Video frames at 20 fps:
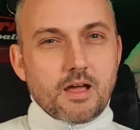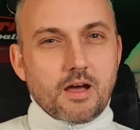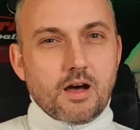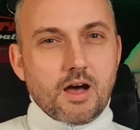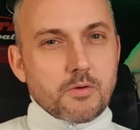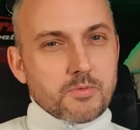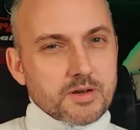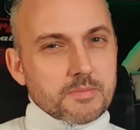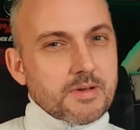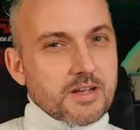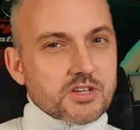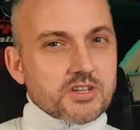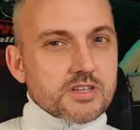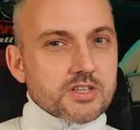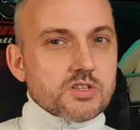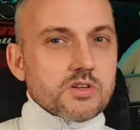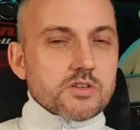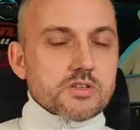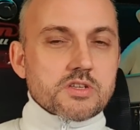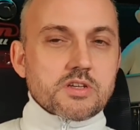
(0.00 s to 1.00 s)
I would imagine
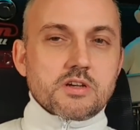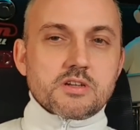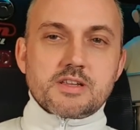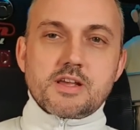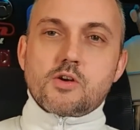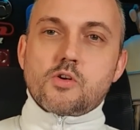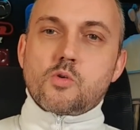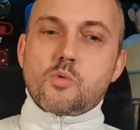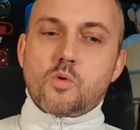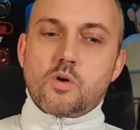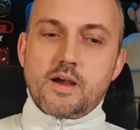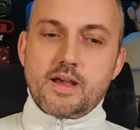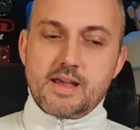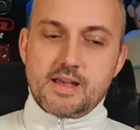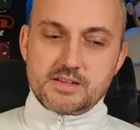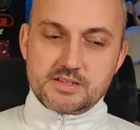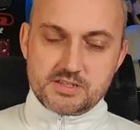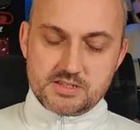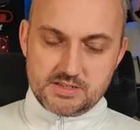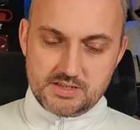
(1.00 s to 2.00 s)
it's not turned out quite
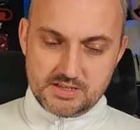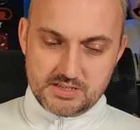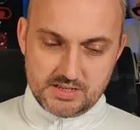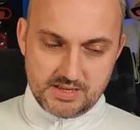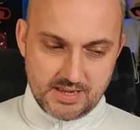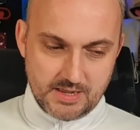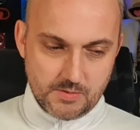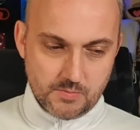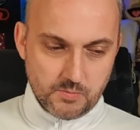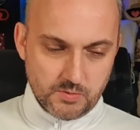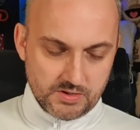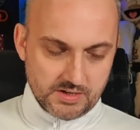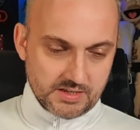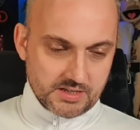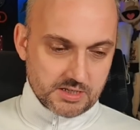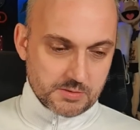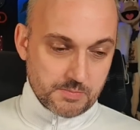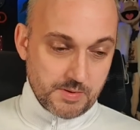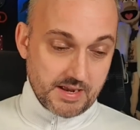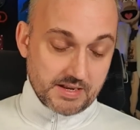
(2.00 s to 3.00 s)
as as he would
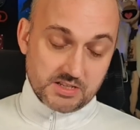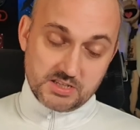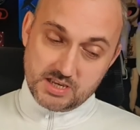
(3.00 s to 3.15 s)
expect.